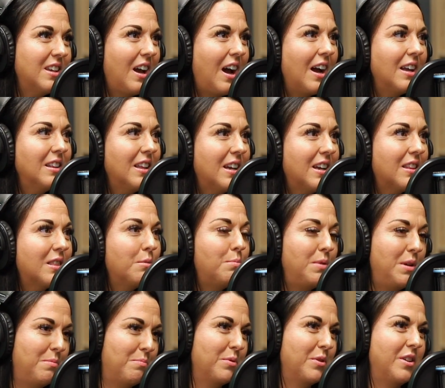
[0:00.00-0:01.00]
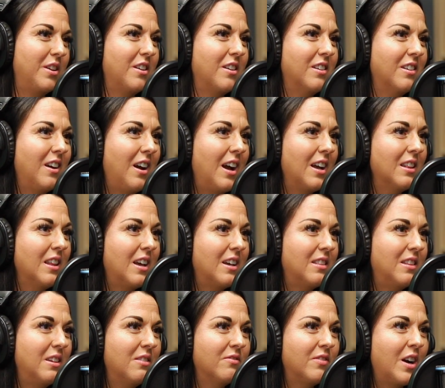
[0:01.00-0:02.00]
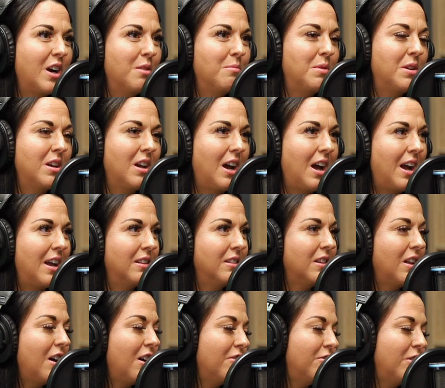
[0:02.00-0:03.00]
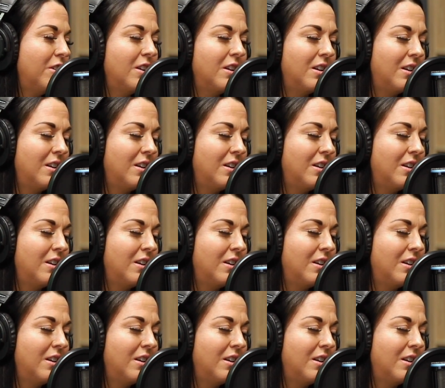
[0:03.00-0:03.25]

I like the people here. I like the environment. I love